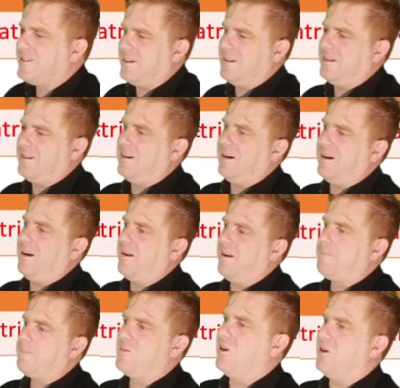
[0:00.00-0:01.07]
And
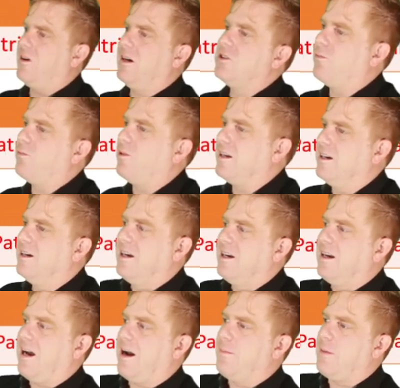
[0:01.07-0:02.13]
you know, I just want to,
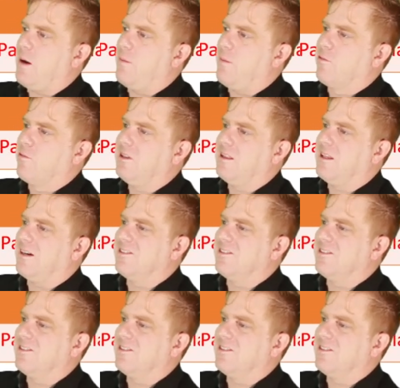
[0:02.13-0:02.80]
I'm really love